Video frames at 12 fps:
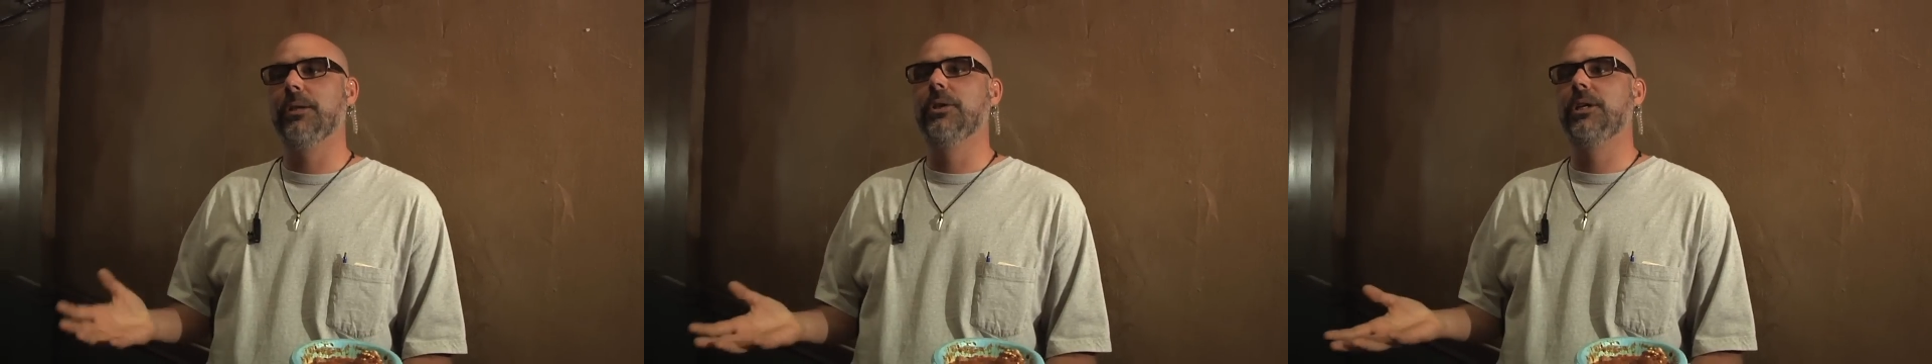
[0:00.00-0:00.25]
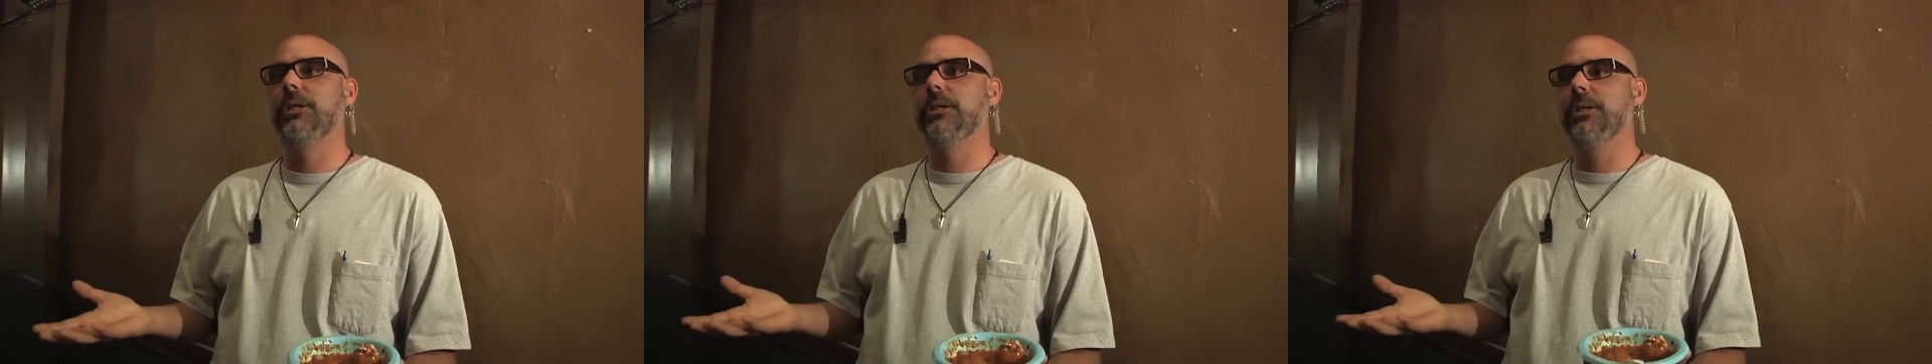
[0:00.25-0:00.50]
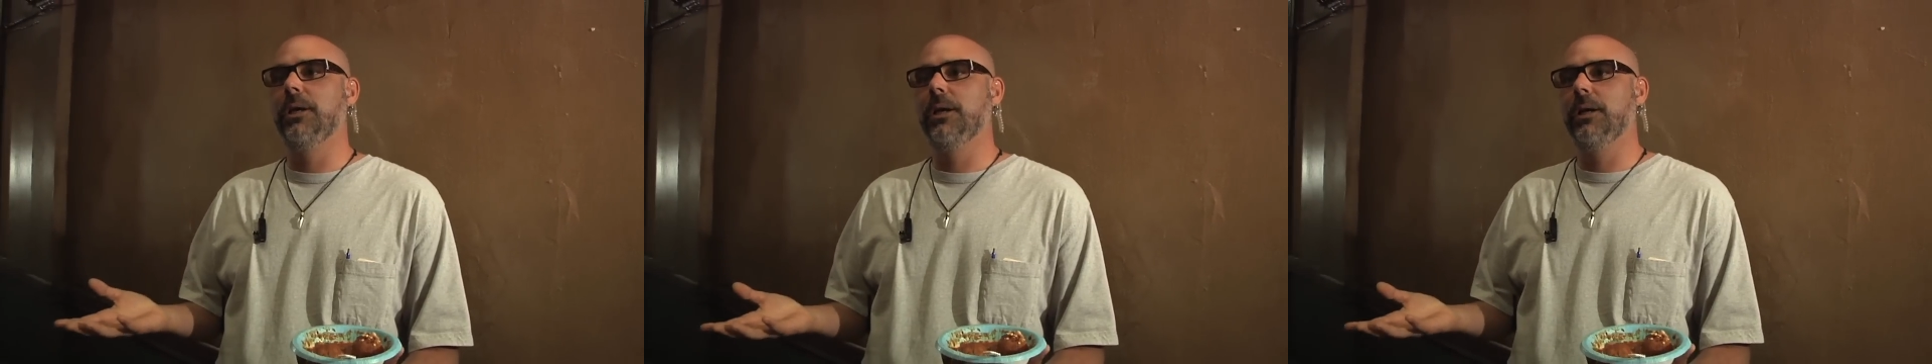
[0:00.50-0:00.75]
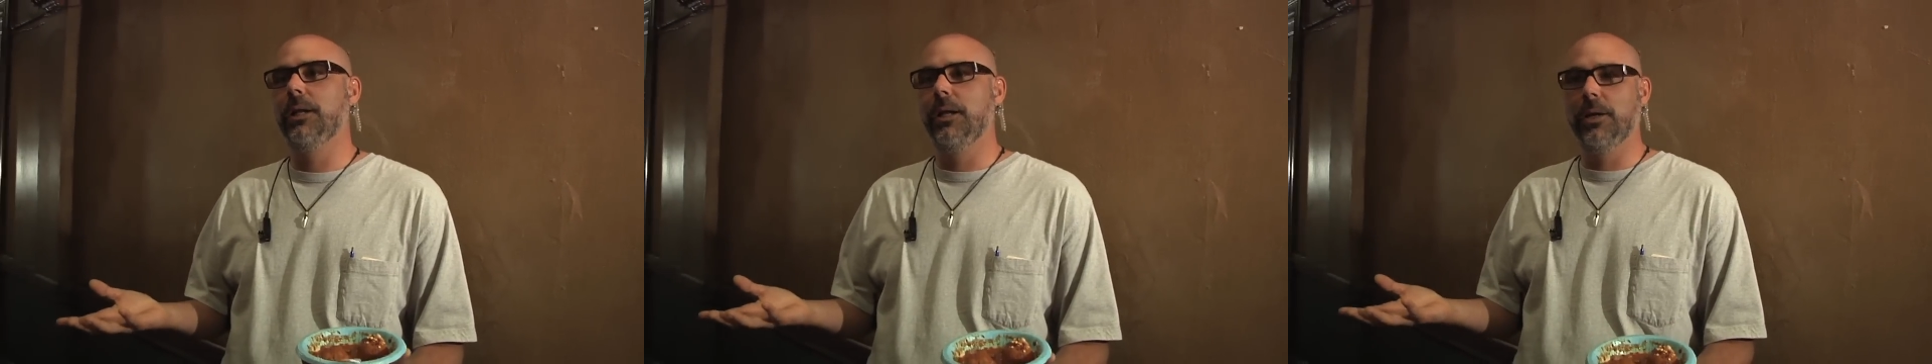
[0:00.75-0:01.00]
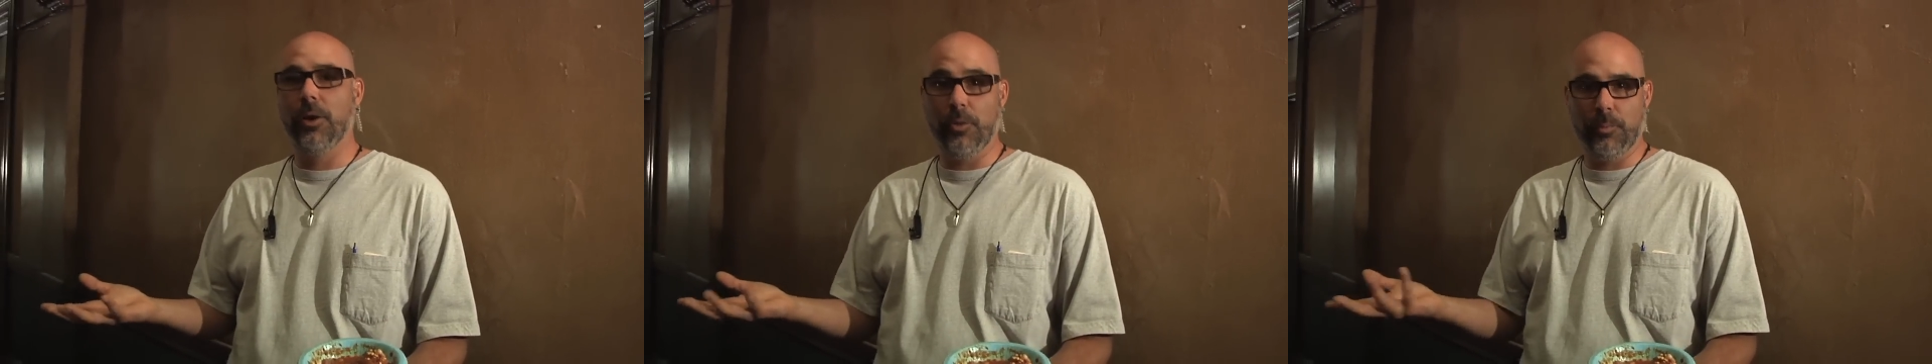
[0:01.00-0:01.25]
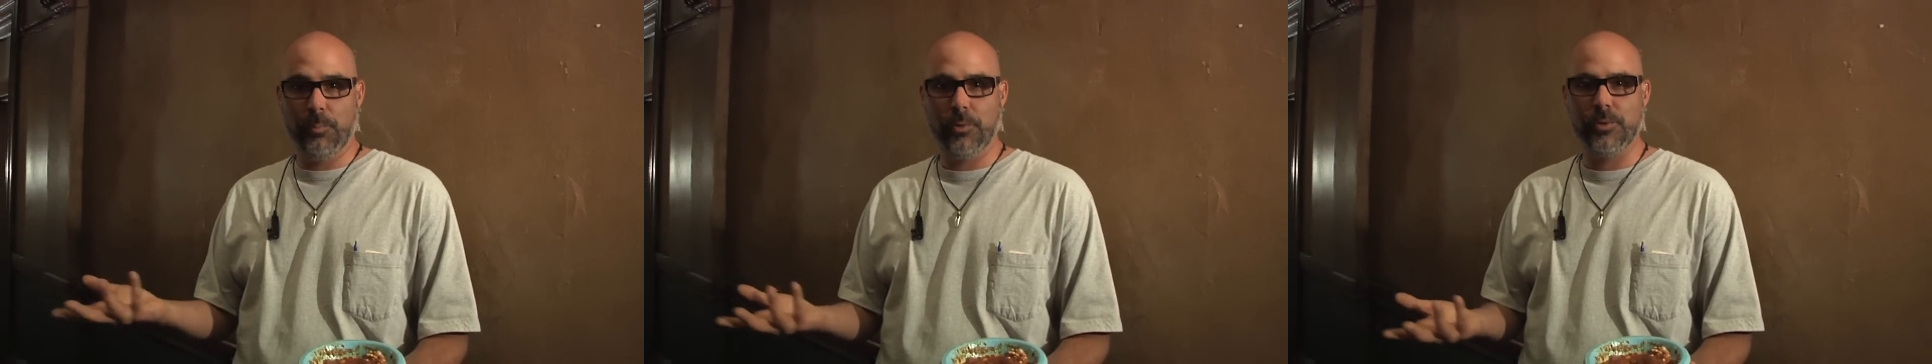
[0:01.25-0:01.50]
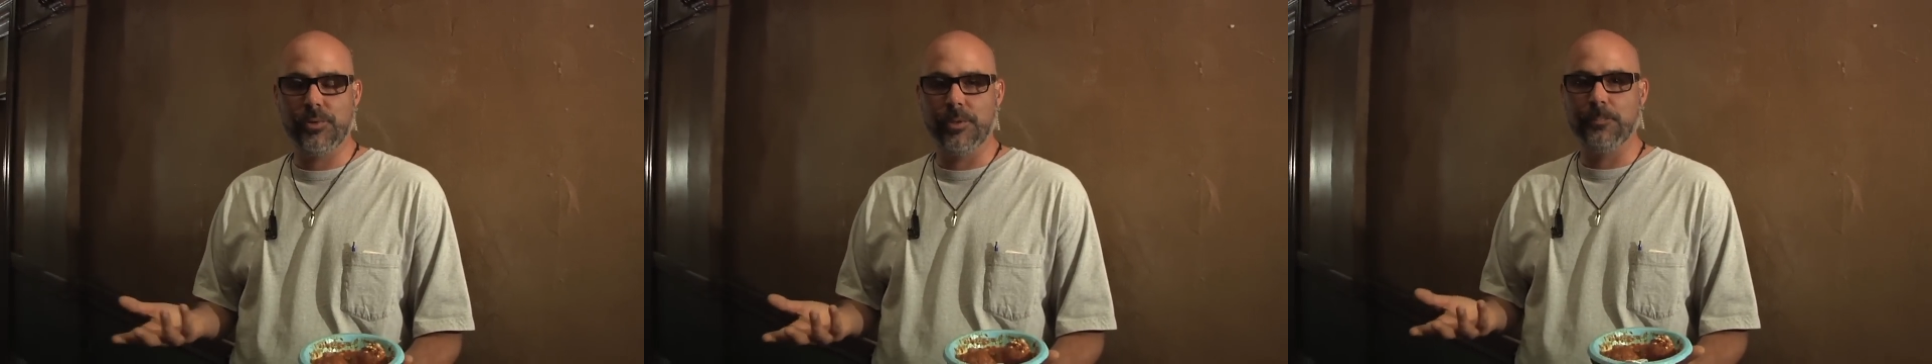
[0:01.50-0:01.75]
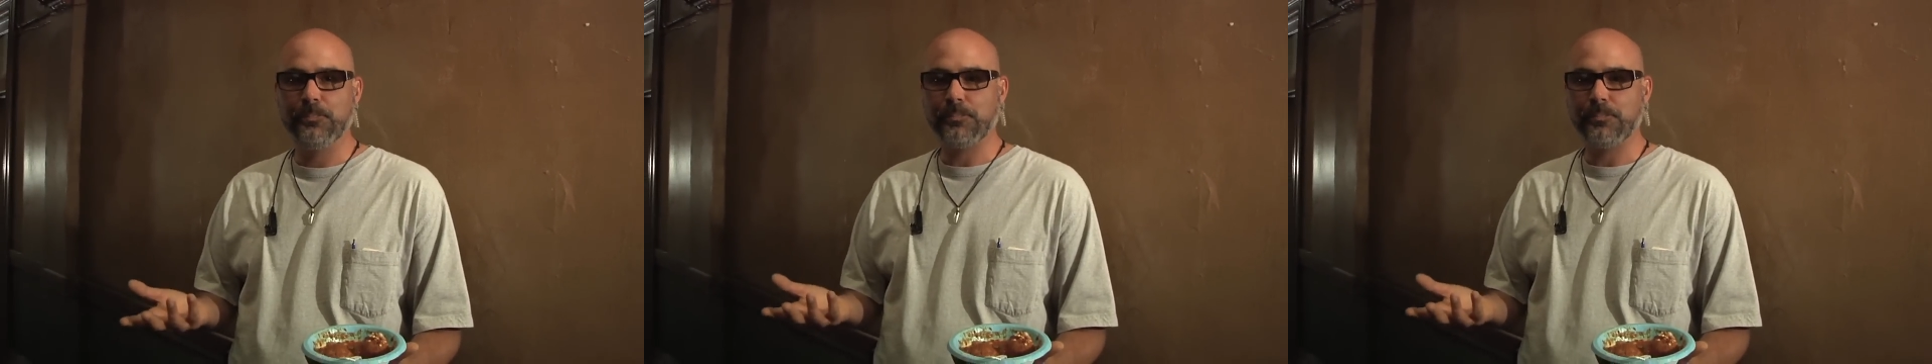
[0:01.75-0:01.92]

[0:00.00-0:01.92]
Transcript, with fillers: of look at the, another person.